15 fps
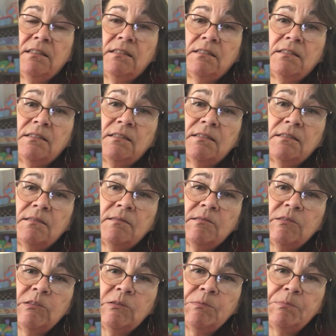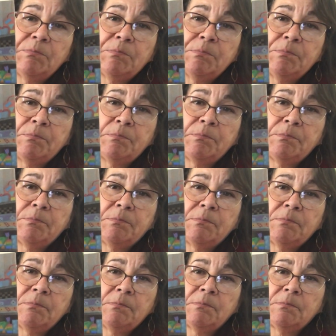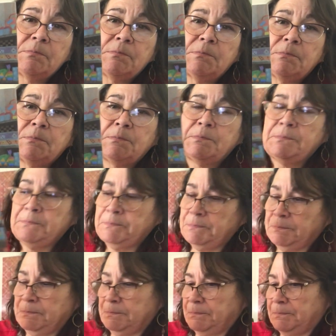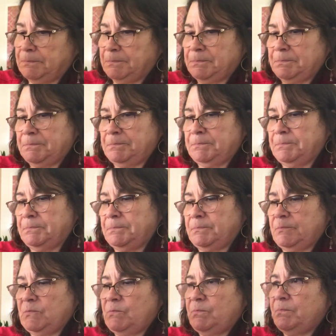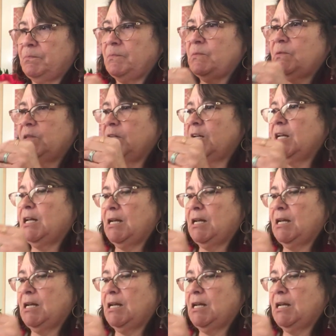(silence)